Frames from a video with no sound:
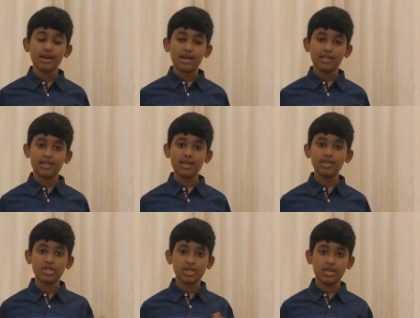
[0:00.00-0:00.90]

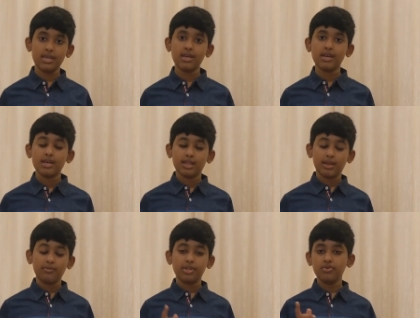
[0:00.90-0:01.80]
Essentially,
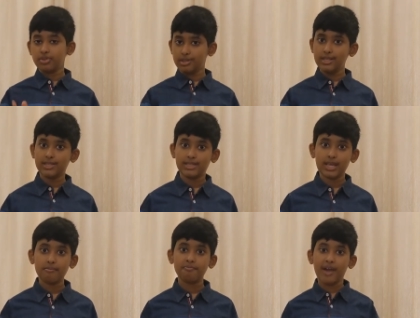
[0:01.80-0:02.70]
they would use these
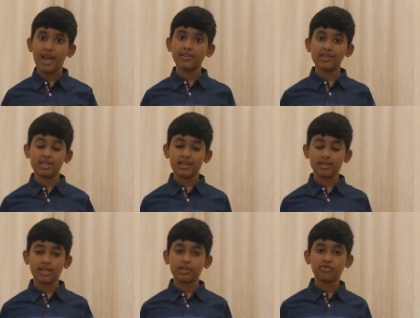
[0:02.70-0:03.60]
same magnets
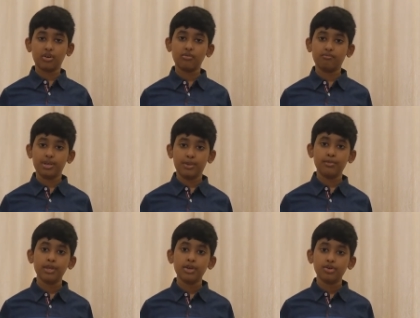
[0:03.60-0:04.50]
and electron beam